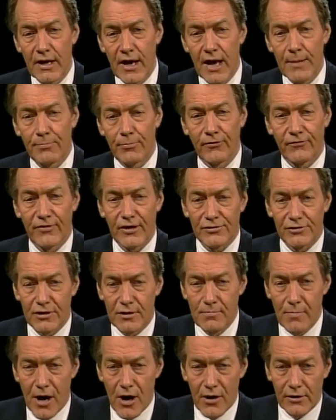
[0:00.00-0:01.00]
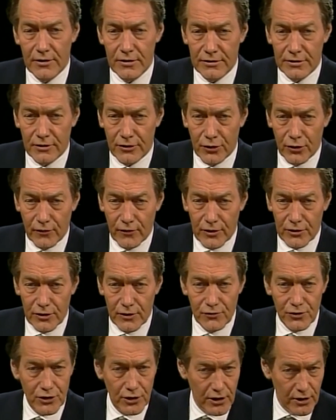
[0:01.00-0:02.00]
and professor emeritus at the
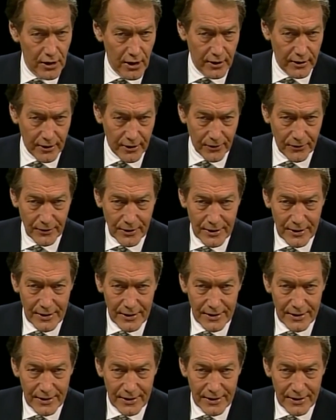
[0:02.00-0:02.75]
University of Chicago.